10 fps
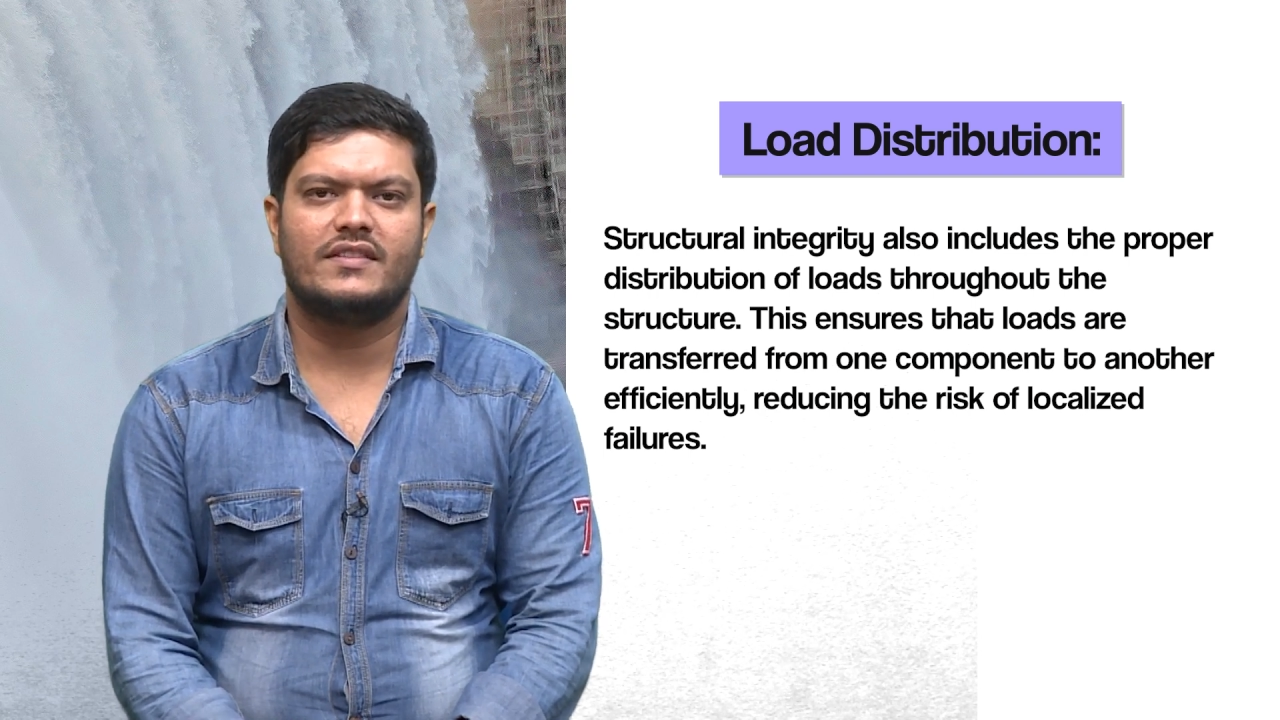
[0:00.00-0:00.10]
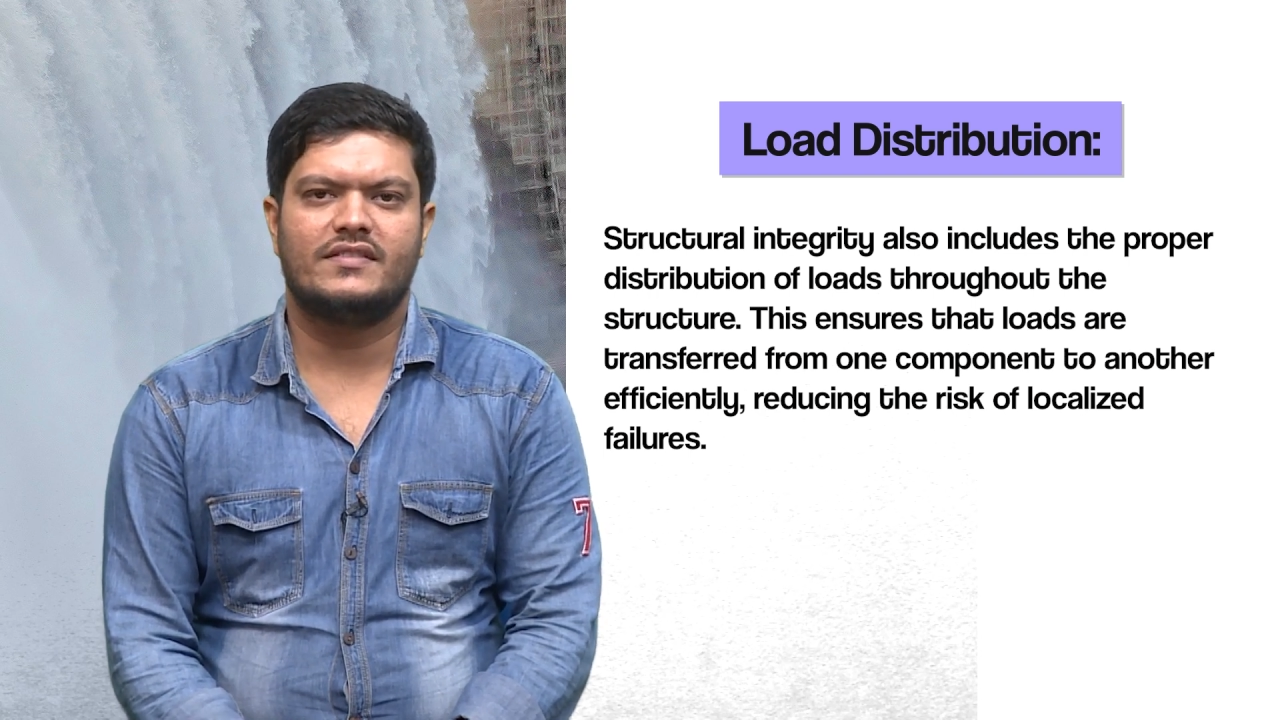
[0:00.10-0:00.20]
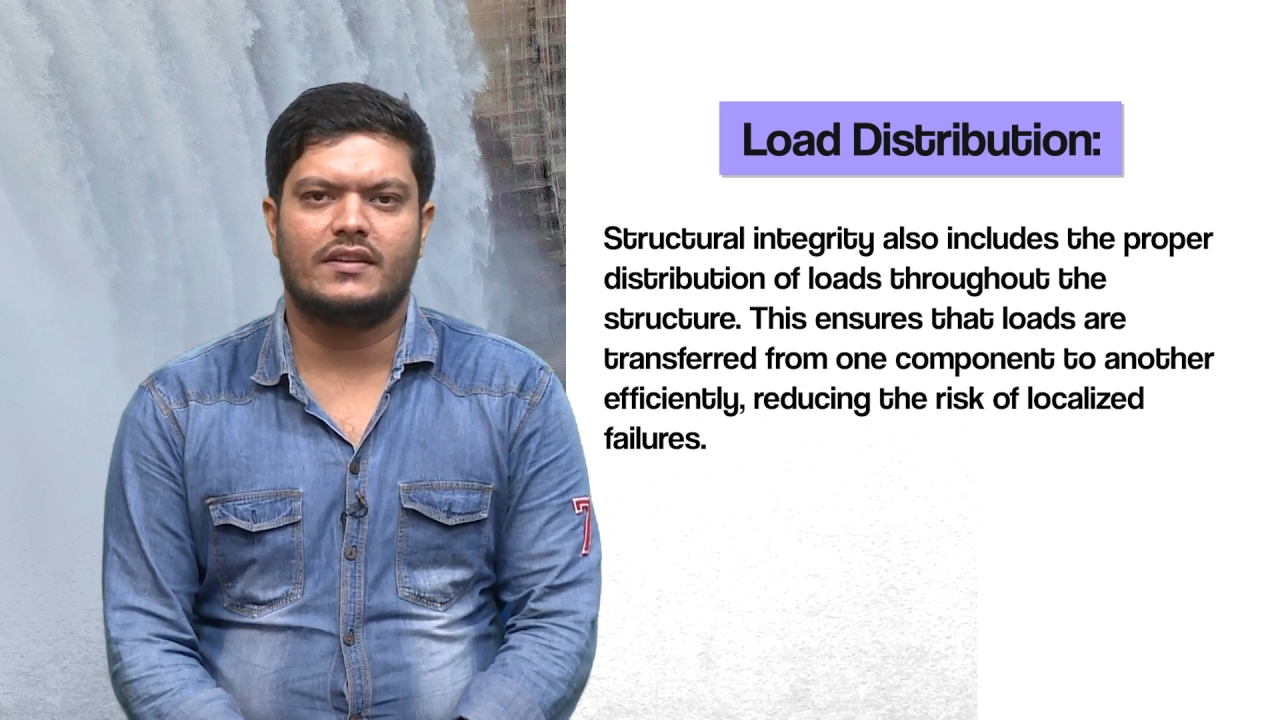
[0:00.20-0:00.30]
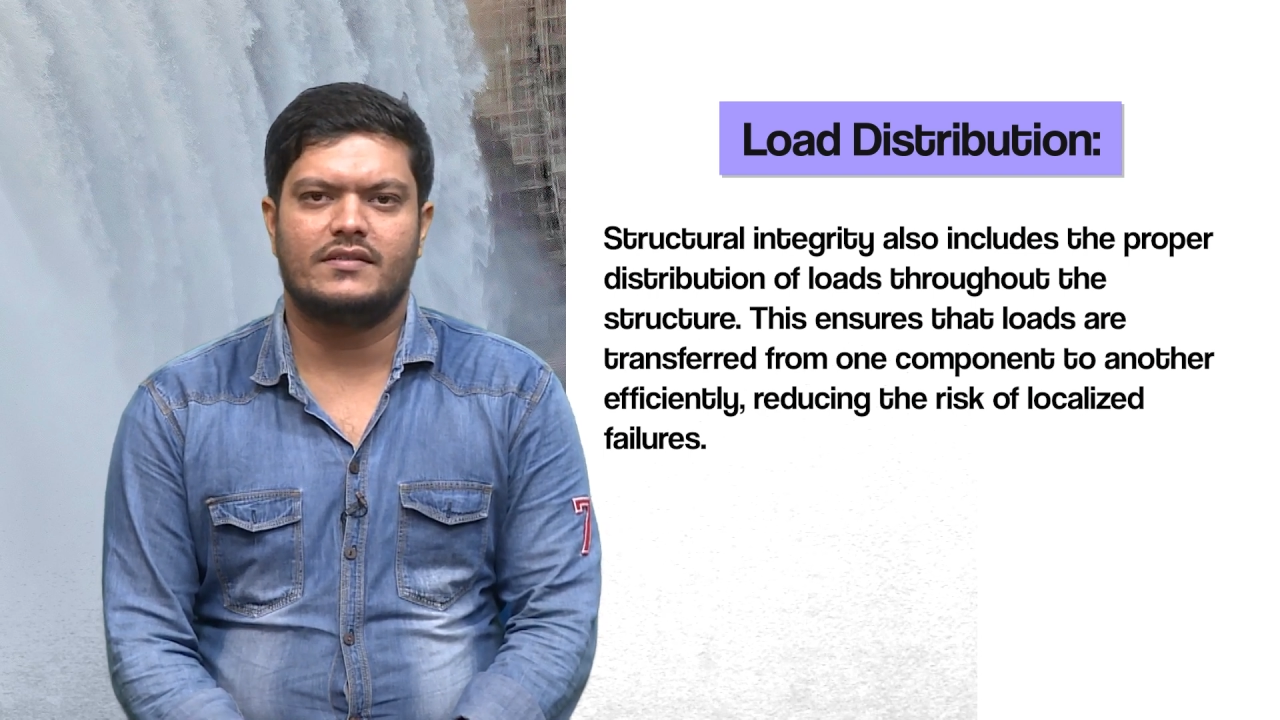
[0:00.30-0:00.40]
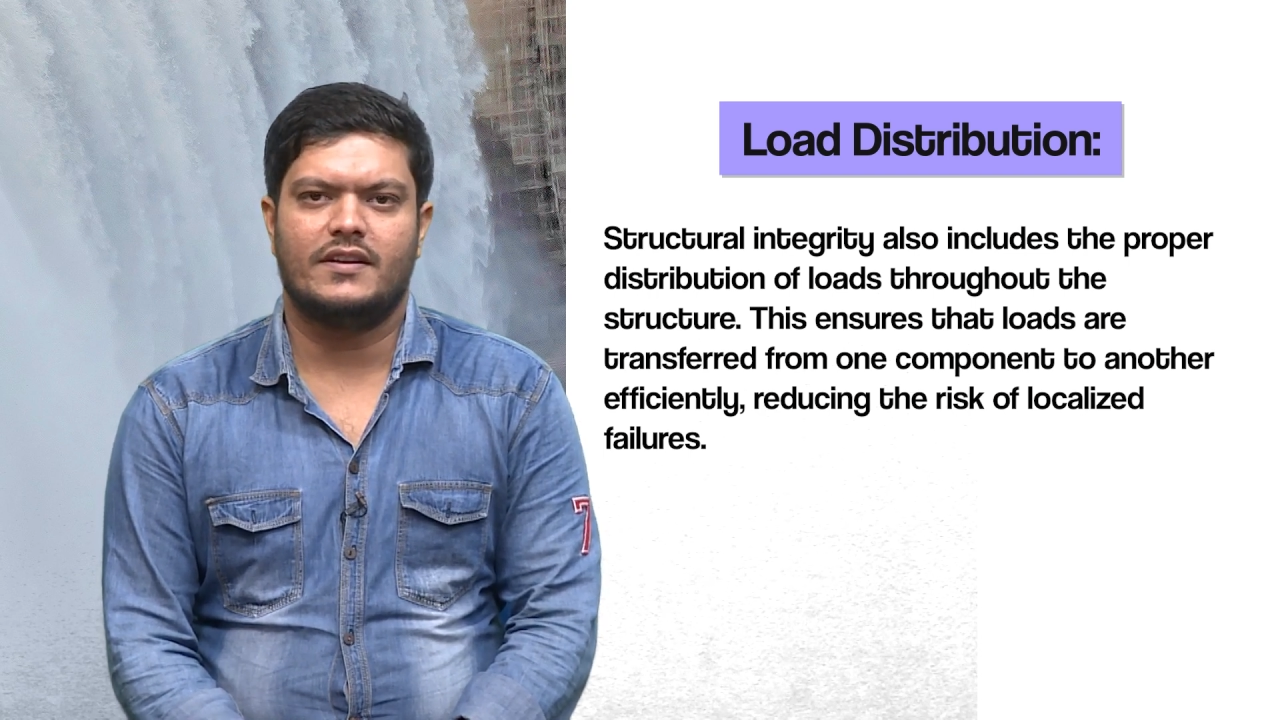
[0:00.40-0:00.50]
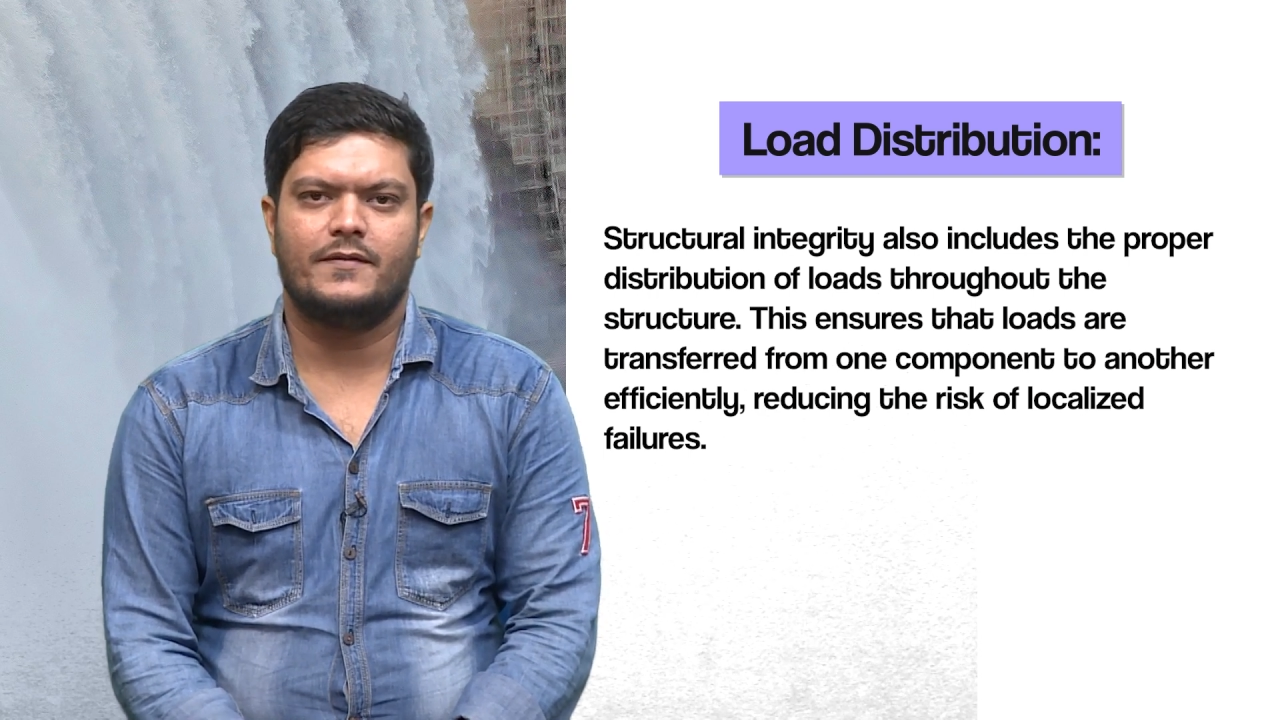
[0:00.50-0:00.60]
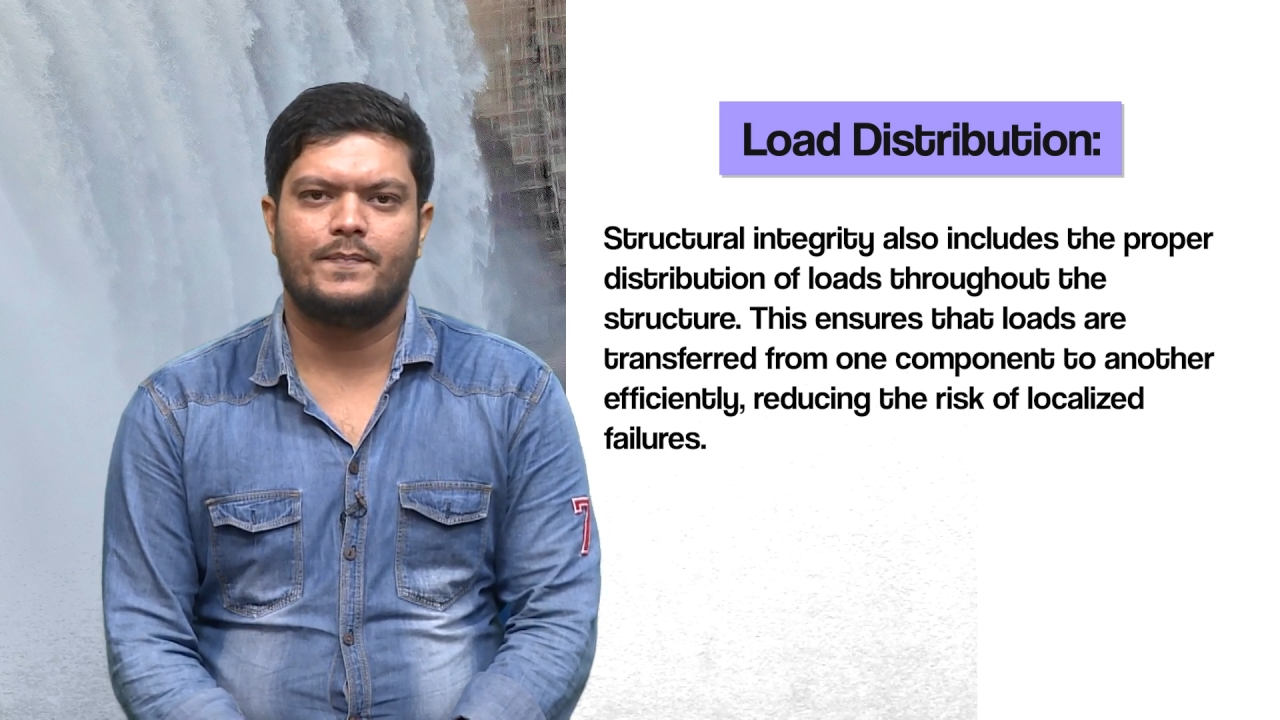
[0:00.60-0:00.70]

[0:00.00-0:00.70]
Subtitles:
structure.